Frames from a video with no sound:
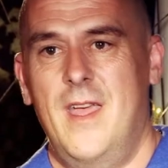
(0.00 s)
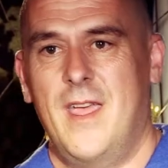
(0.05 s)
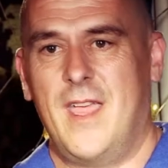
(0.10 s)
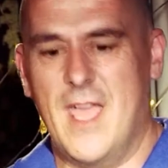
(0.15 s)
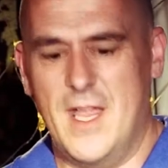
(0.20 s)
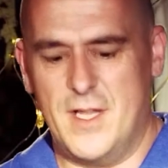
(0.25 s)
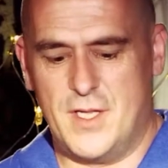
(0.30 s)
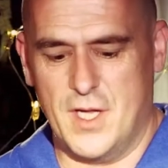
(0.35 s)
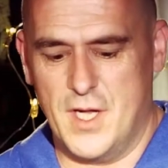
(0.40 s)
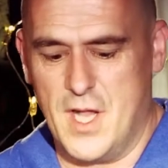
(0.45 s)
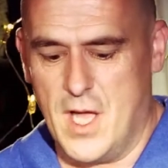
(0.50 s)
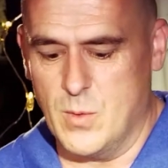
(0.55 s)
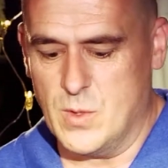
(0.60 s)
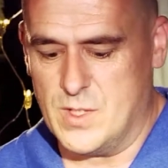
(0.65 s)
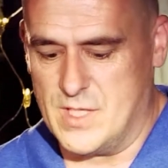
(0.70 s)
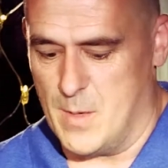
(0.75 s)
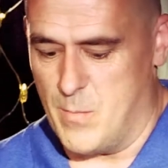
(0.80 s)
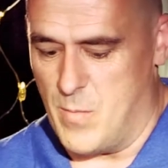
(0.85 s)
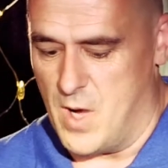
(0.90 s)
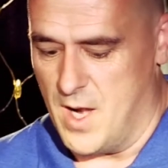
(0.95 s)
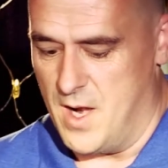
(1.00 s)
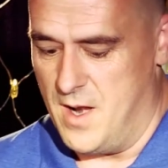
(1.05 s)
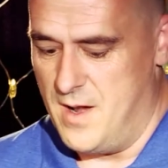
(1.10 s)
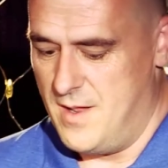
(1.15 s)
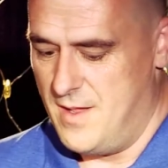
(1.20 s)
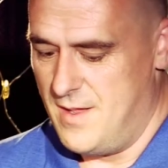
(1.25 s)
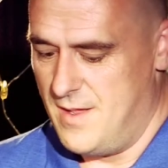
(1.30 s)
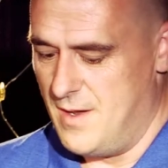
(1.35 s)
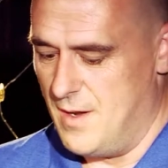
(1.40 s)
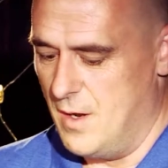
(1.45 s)
get to know someone,
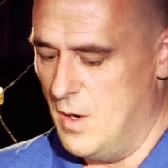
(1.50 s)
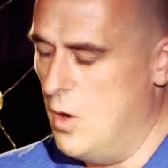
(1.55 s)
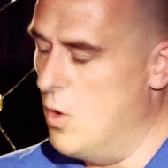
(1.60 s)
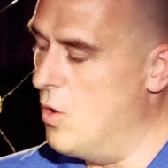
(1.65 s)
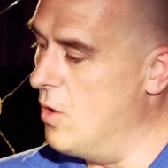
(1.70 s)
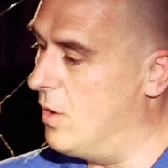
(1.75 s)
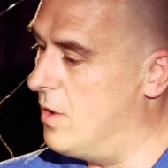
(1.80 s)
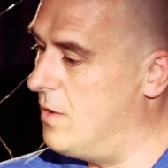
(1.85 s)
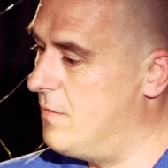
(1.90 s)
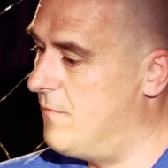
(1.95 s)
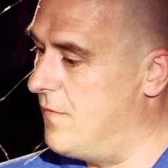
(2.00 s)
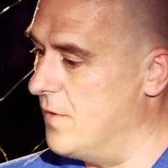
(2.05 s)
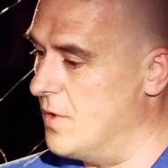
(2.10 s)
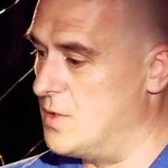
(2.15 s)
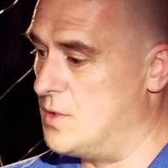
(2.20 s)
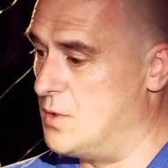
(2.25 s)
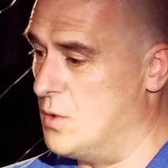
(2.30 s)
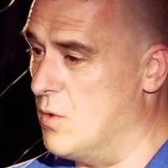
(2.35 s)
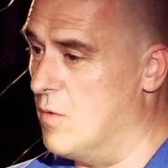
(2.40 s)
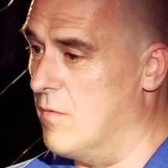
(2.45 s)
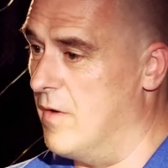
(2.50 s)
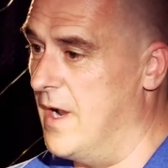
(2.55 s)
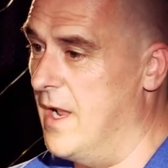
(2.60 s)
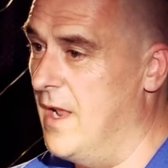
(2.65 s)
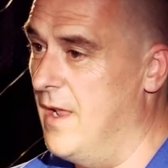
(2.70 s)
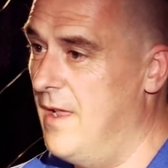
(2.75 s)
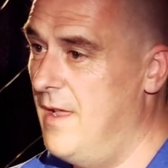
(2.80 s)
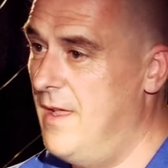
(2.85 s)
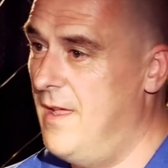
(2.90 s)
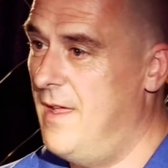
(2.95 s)
look for the story.
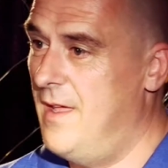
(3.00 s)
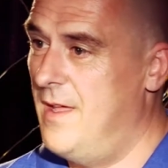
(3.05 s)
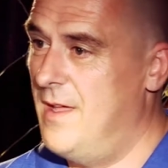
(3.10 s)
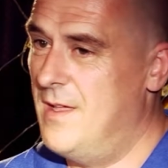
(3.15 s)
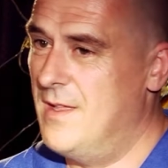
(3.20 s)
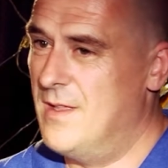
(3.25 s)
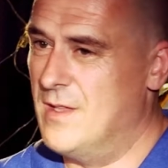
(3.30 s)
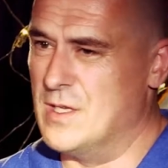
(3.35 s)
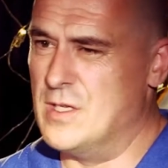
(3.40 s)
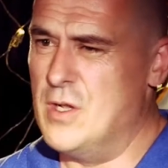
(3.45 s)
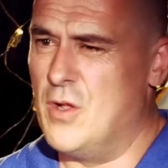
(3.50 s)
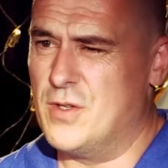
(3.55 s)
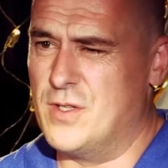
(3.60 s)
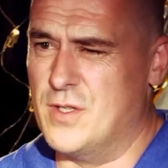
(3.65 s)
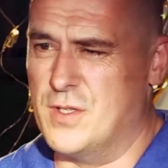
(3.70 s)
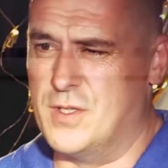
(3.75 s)
There's lots